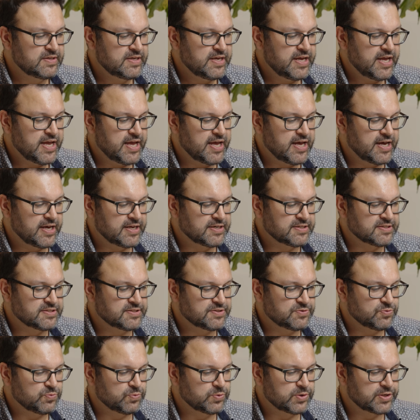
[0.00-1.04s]
and
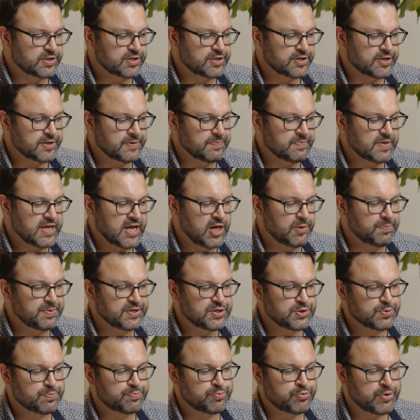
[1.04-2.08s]
we're helping
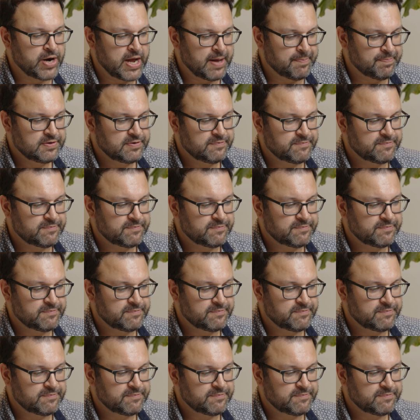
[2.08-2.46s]
you prep